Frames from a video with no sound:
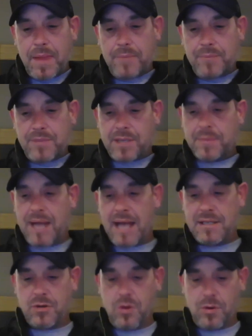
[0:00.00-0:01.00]
some
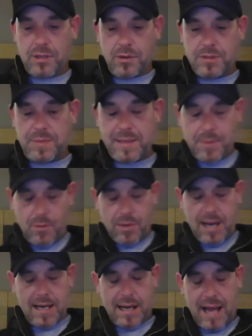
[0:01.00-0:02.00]
guys will go, it depends on
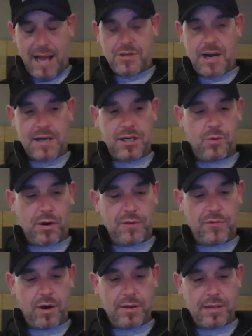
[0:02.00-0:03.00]
what kind of contractor you work
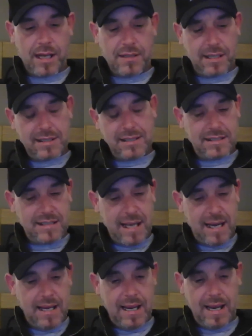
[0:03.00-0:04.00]
for. Like, let's just
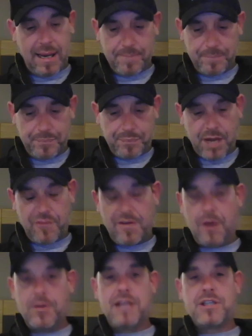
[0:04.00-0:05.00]
say a
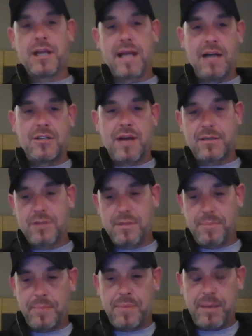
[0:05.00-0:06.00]
foundation contractor, the
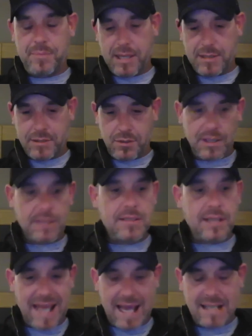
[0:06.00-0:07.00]
people that do
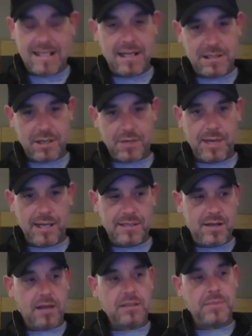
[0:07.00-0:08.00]
the caissons like we had
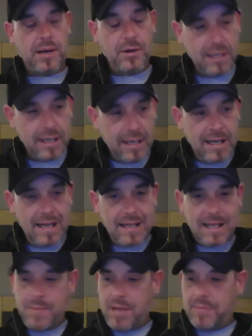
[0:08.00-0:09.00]
talked about,
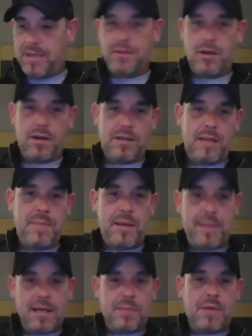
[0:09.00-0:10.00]
they may be on
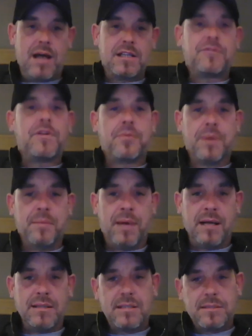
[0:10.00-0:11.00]
the project for 3
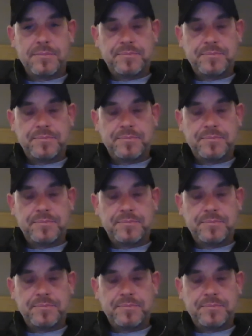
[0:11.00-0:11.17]
months